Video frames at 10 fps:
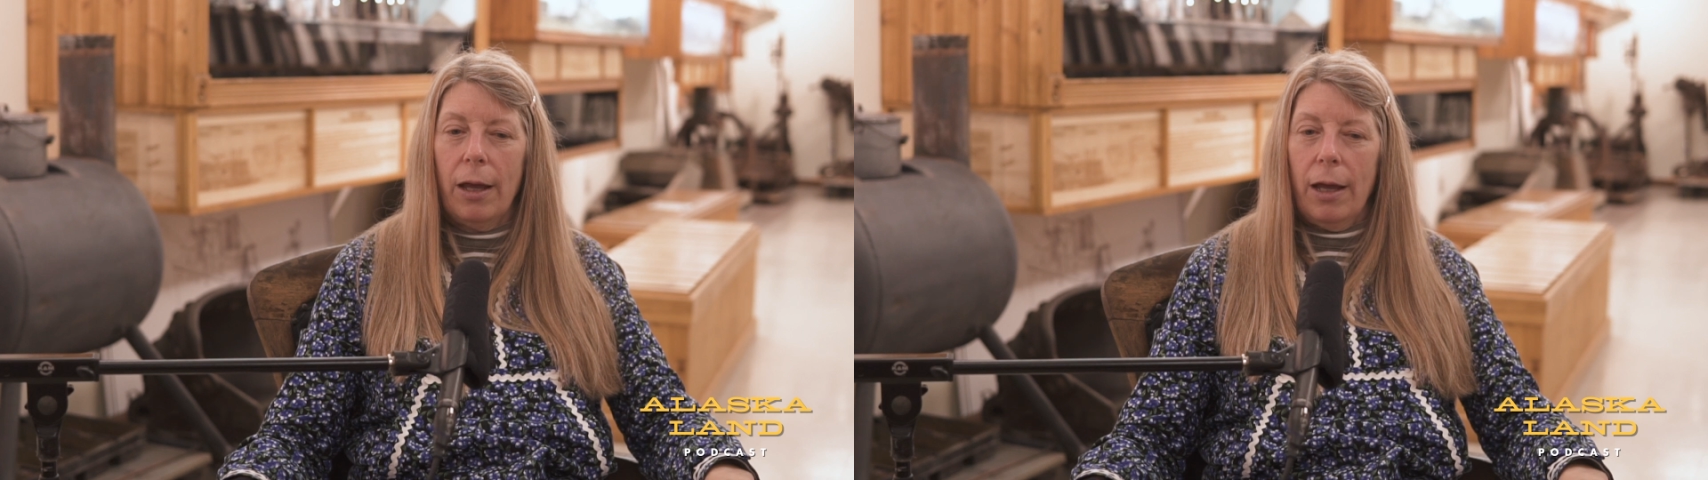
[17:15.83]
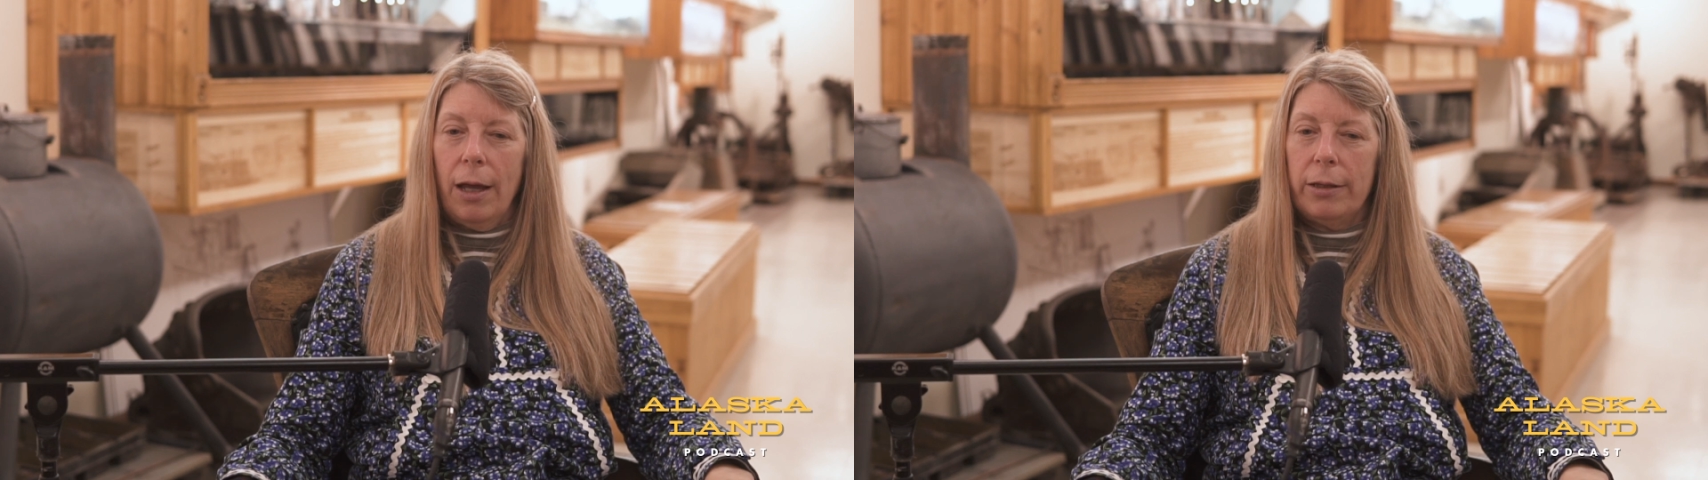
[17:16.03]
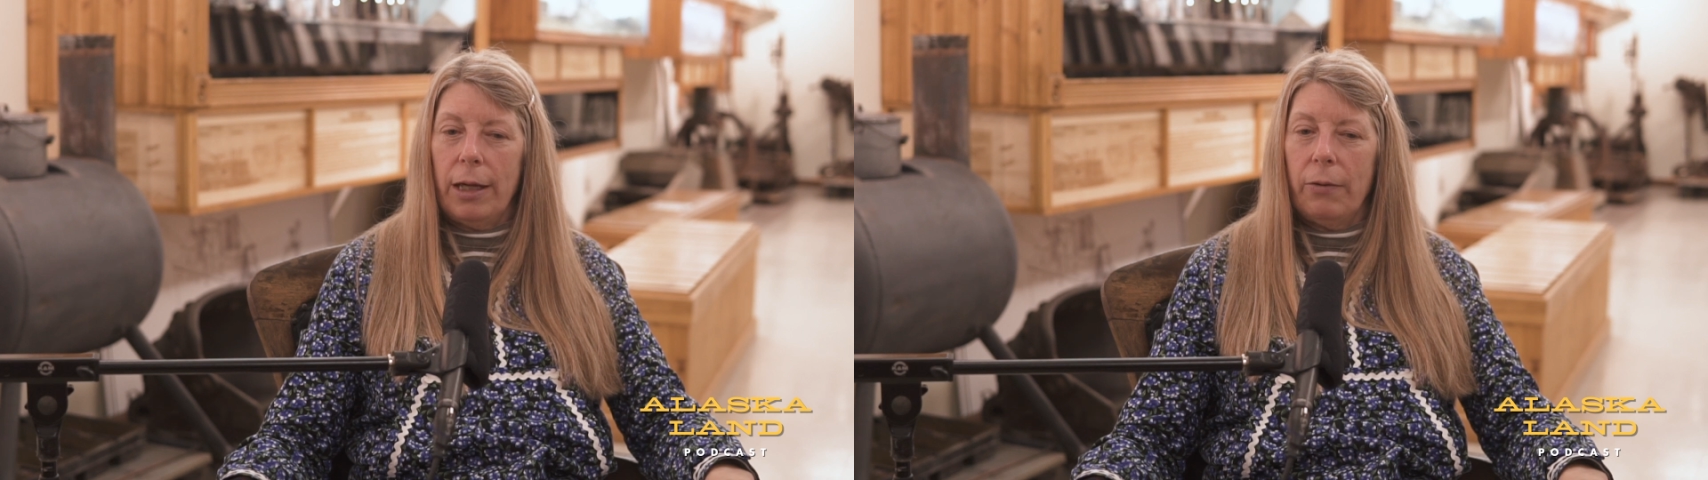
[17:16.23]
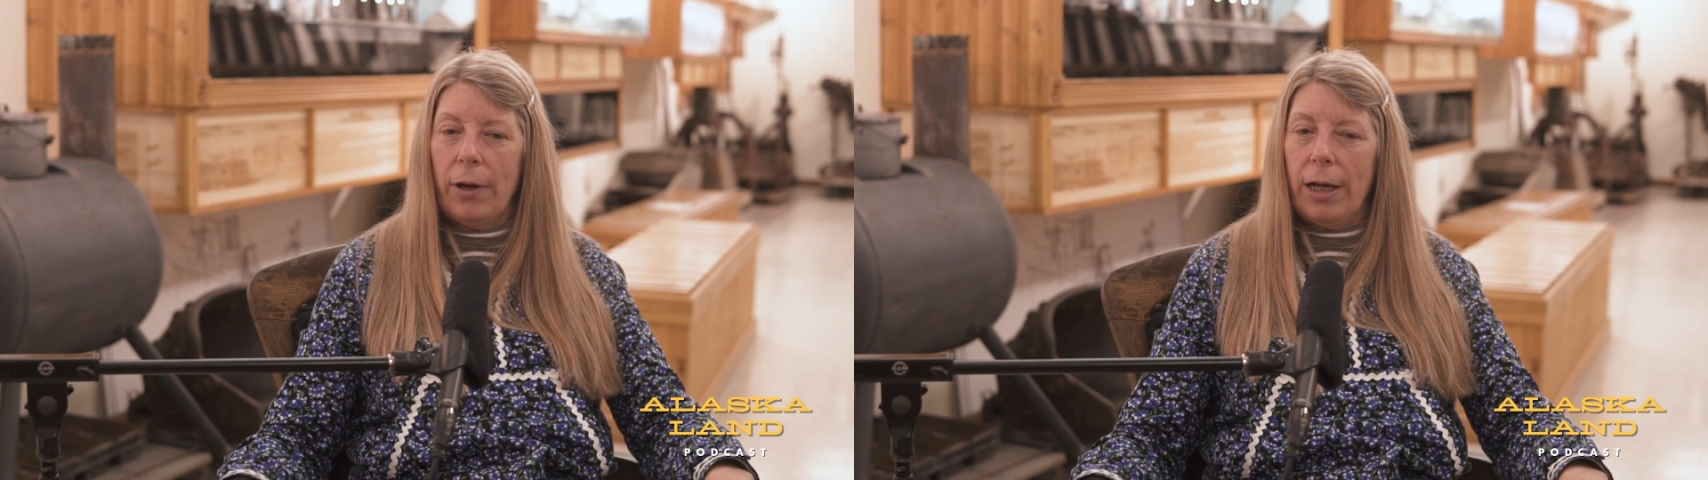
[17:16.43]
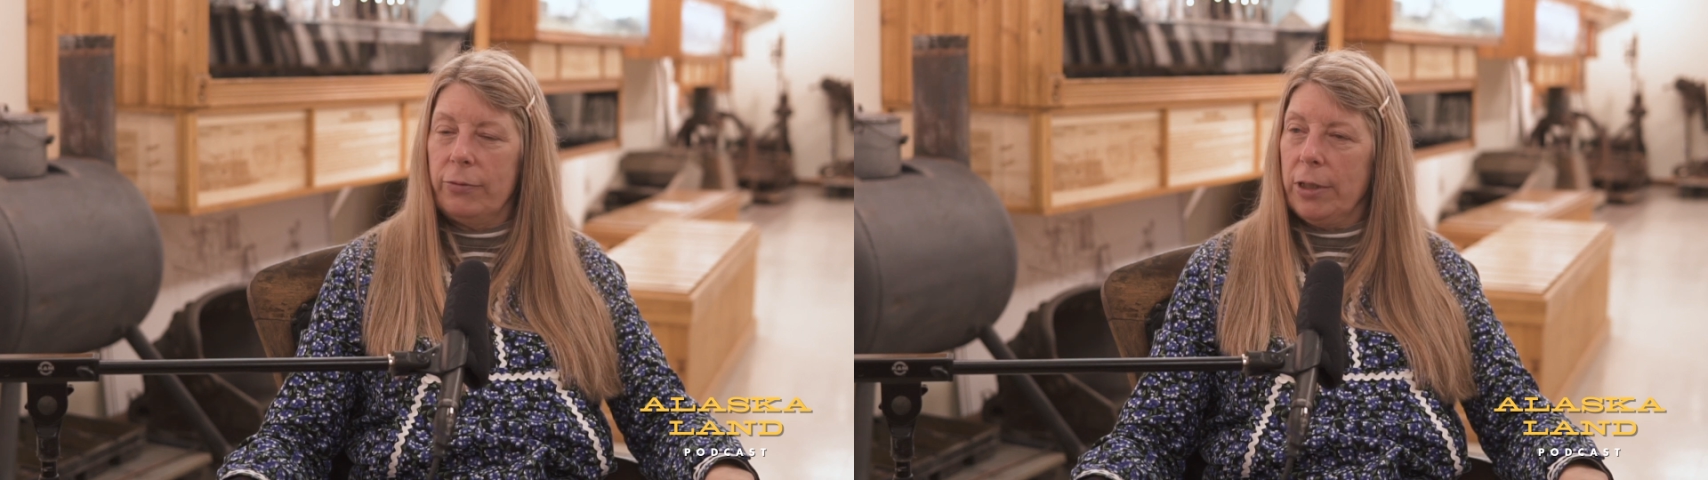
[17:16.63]
And they
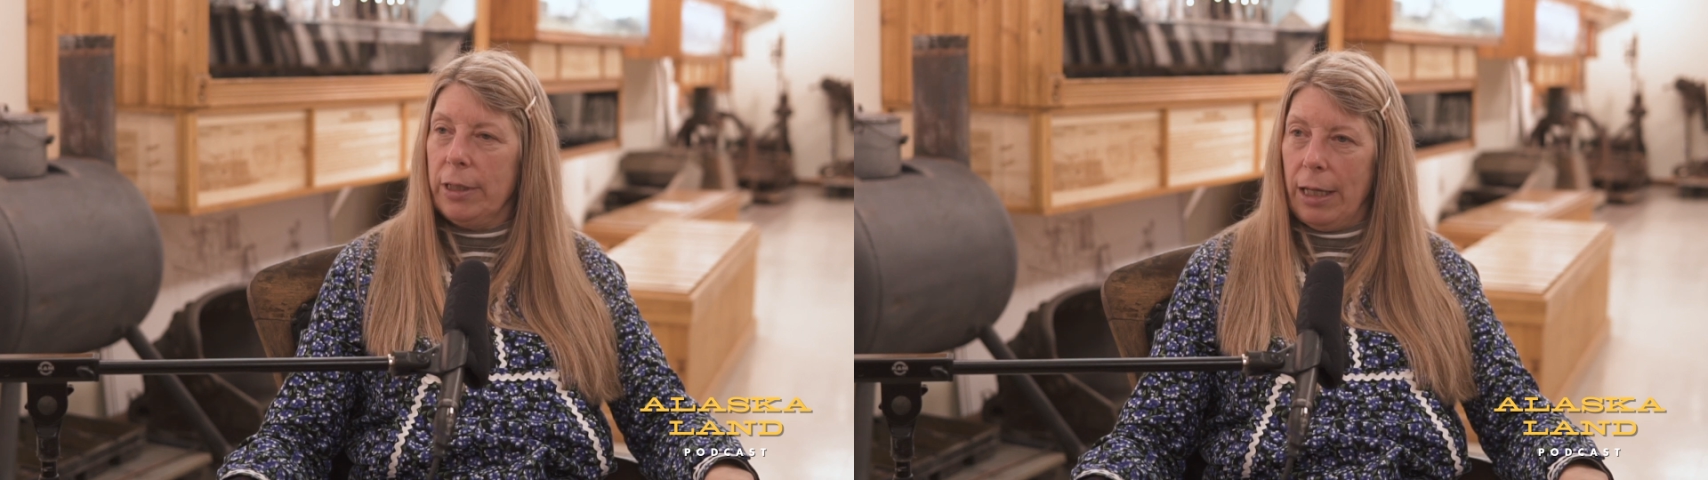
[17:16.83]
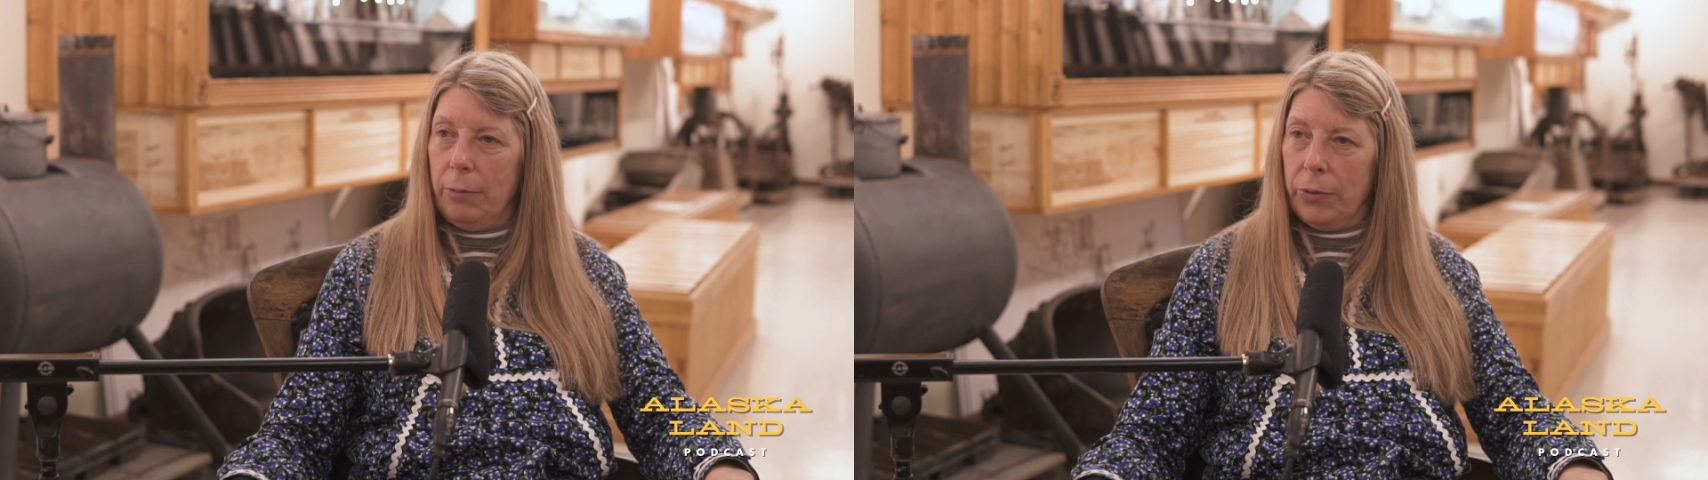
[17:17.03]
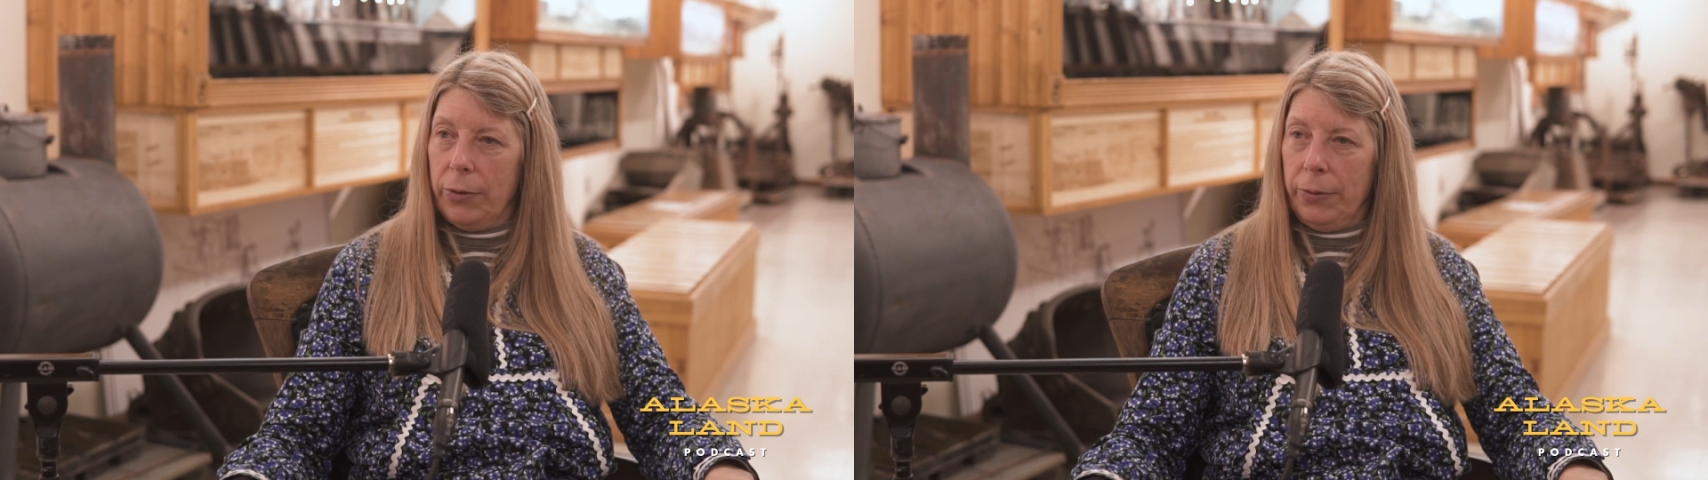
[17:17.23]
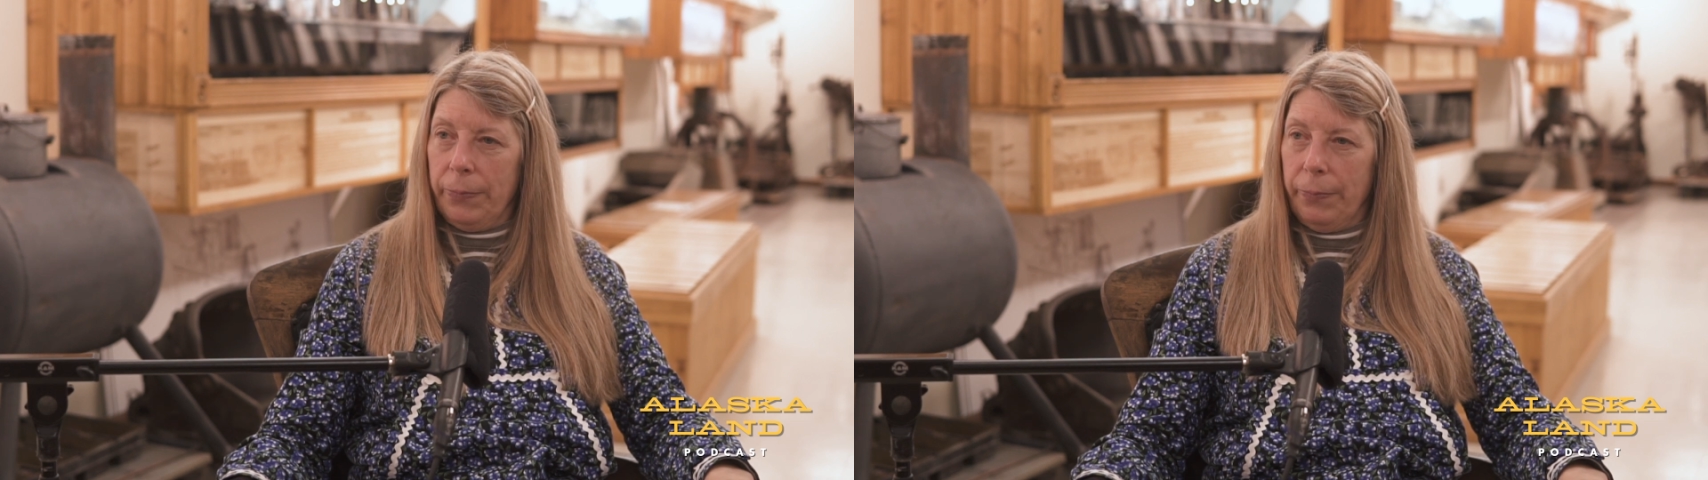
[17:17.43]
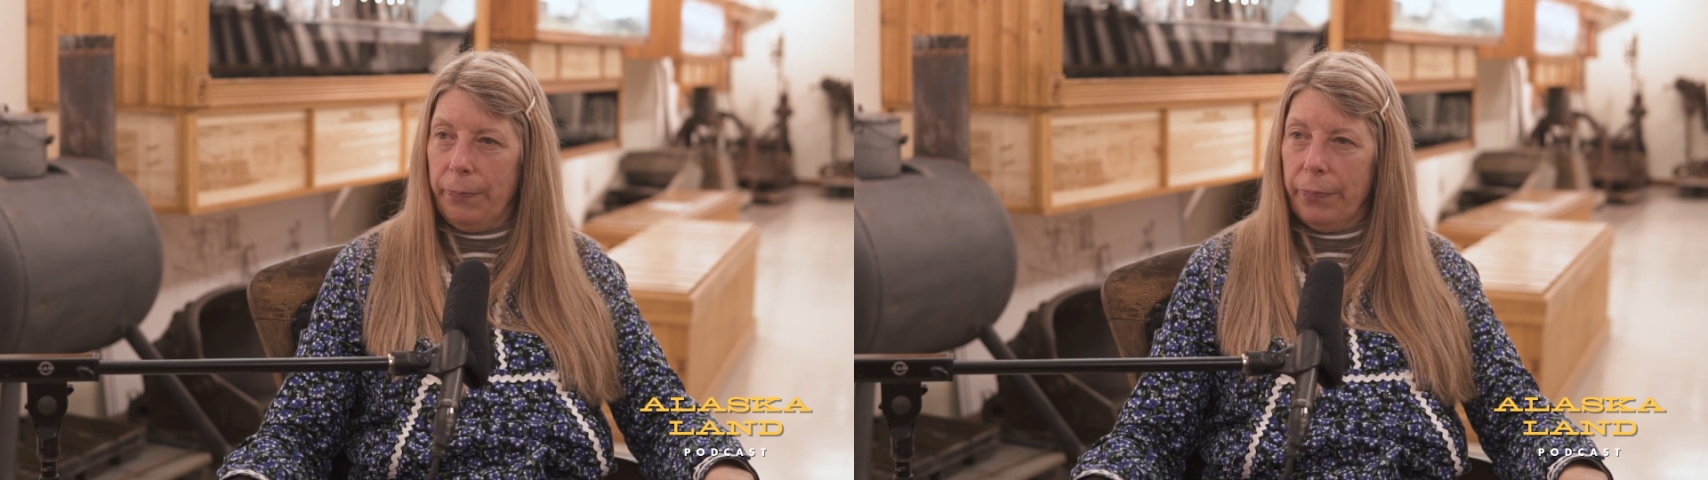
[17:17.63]
arrived in April,